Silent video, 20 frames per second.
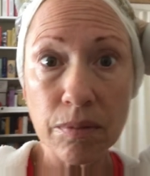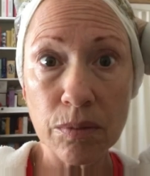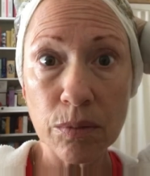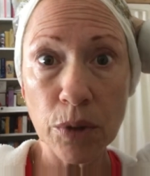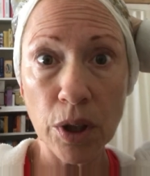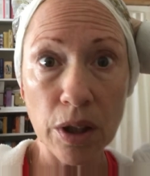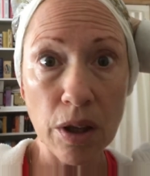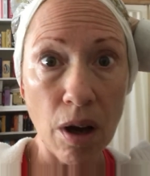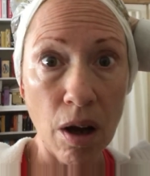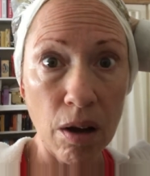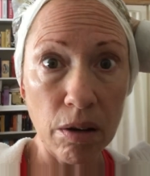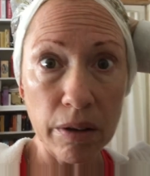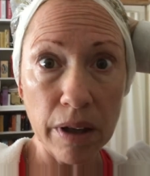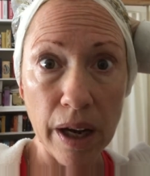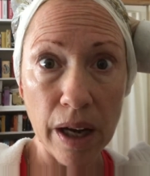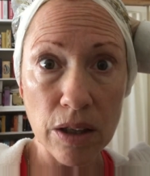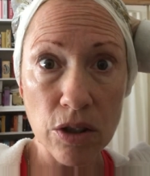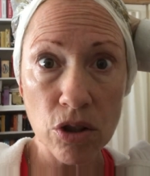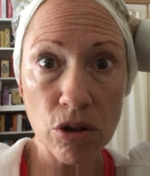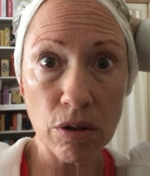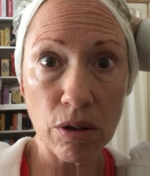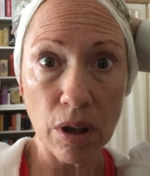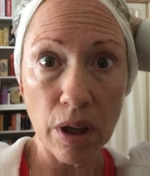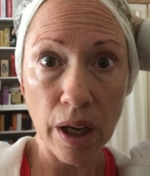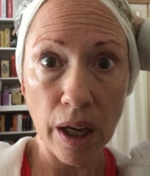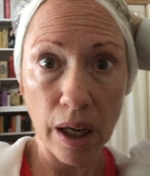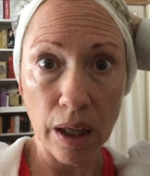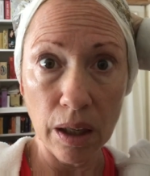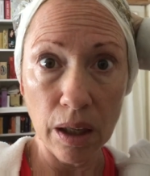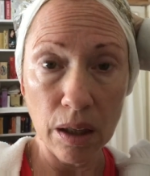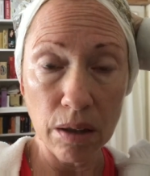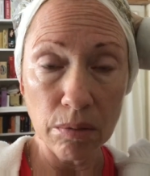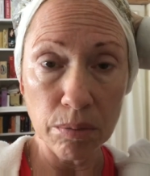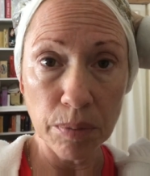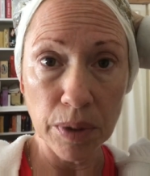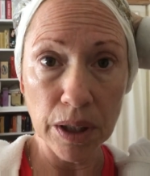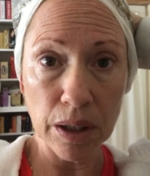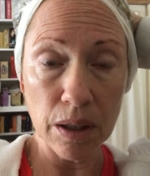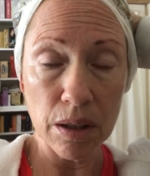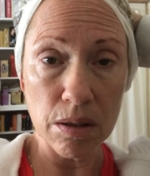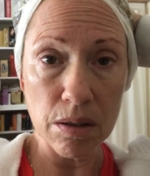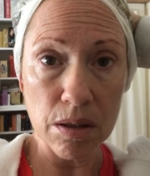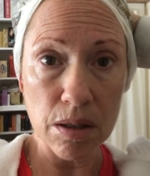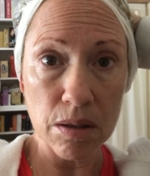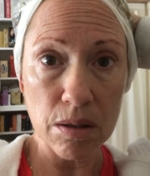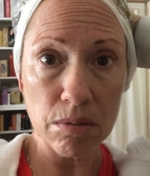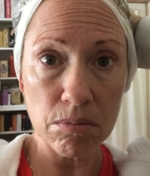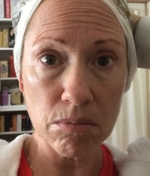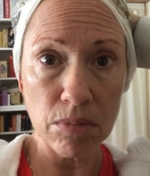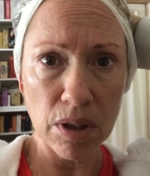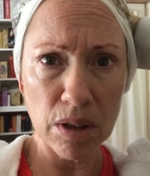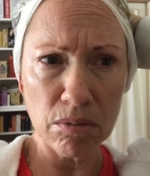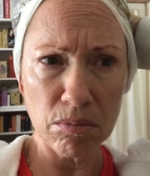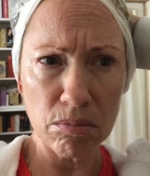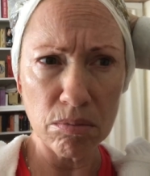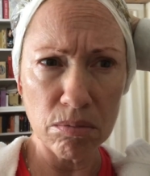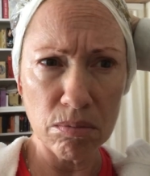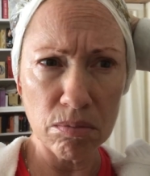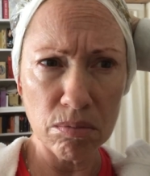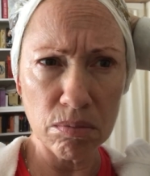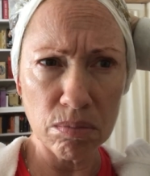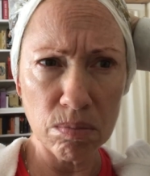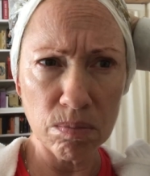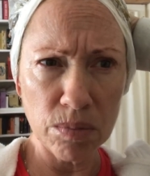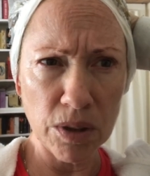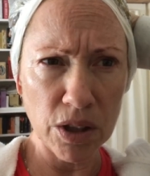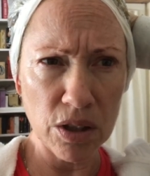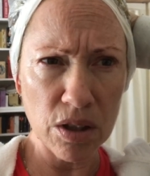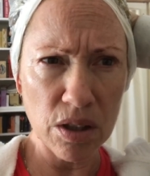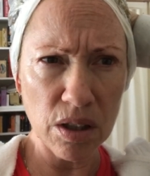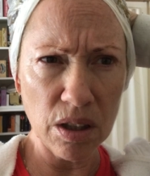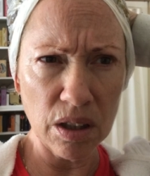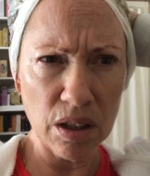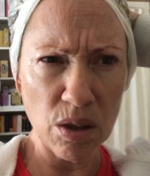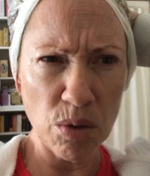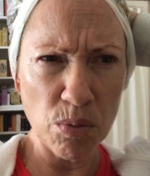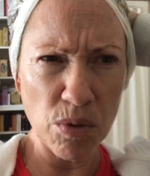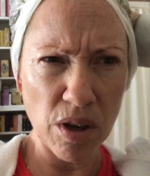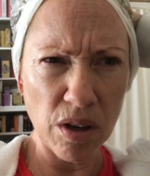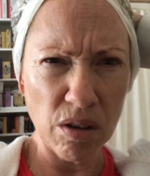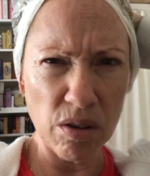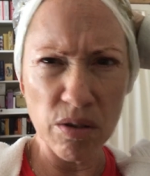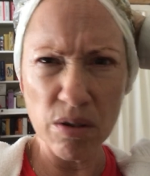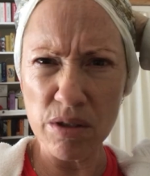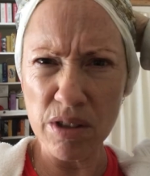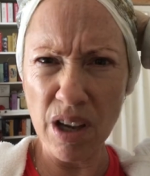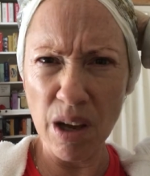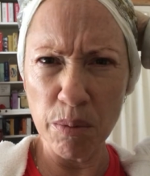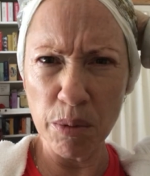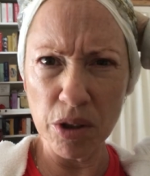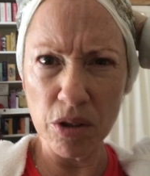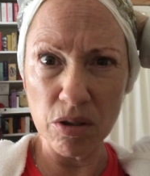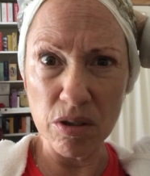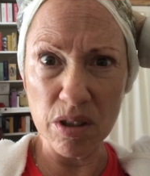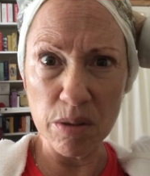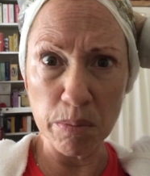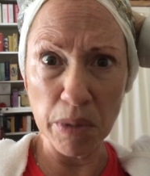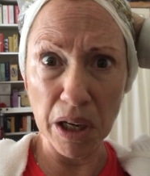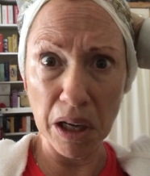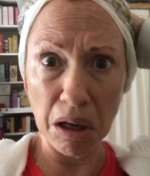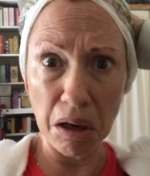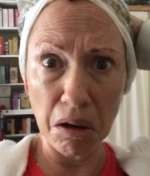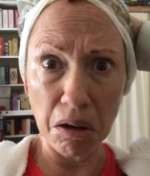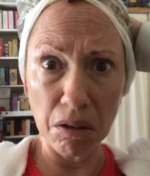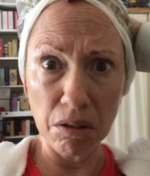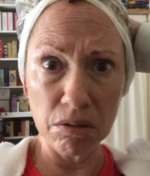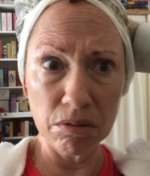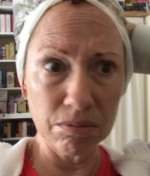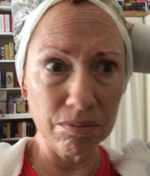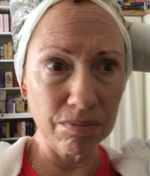with all natural henna because I personally don't want all those chemicals in my hair